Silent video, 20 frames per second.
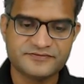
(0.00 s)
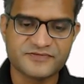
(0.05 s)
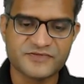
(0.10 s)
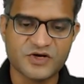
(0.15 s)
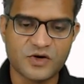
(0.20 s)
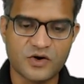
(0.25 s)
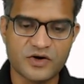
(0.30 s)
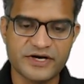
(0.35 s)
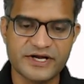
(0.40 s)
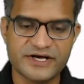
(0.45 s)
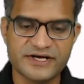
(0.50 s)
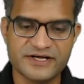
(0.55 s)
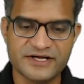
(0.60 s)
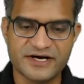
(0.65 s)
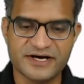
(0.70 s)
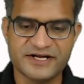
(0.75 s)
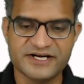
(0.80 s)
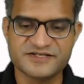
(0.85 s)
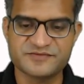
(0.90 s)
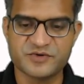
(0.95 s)
on
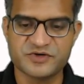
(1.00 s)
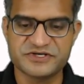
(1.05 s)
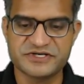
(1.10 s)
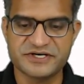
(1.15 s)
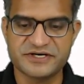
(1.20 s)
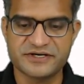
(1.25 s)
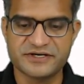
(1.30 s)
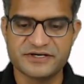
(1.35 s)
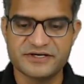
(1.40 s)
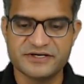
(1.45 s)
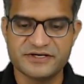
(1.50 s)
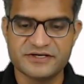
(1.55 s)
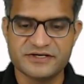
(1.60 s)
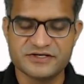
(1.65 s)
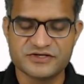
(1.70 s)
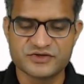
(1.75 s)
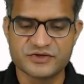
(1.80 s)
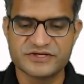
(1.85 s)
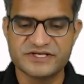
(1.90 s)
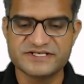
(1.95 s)
a response sheet.
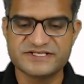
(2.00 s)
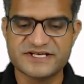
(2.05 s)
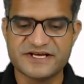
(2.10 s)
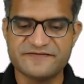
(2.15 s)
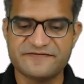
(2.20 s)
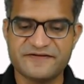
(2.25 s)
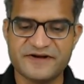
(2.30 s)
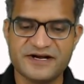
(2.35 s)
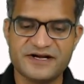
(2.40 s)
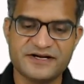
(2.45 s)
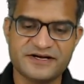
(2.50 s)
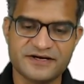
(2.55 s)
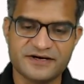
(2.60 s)
So this I felt